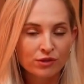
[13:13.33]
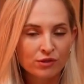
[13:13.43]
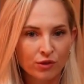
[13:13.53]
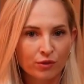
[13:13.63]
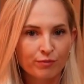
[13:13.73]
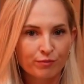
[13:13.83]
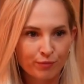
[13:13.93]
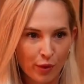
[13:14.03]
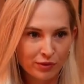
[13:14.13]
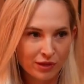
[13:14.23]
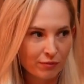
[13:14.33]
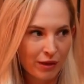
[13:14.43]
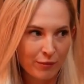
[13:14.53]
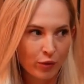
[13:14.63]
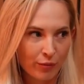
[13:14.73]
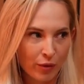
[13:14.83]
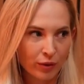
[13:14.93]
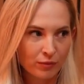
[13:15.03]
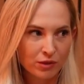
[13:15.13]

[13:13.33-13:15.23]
So posting pain point problems.